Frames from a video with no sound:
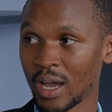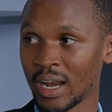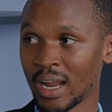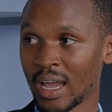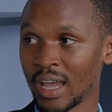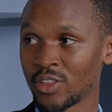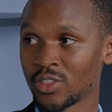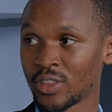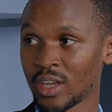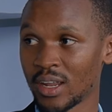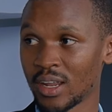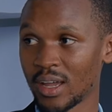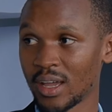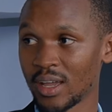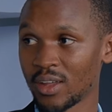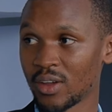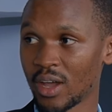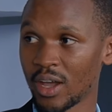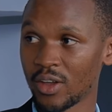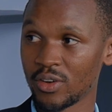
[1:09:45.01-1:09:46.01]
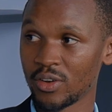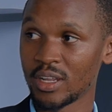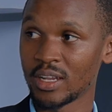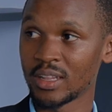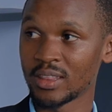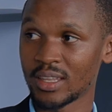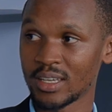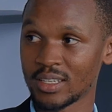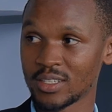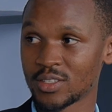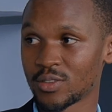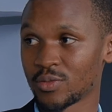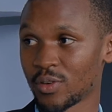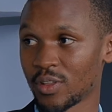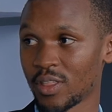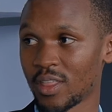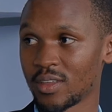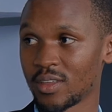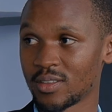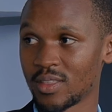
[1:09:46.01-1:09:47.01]
an iodine test
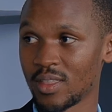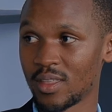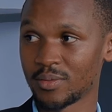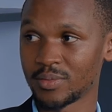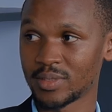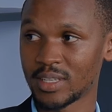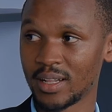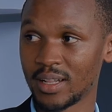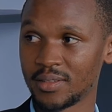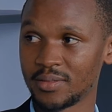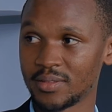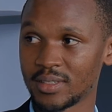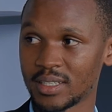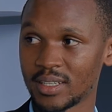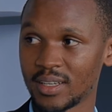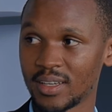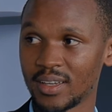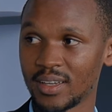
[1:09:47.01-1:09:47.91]
for the, themselves.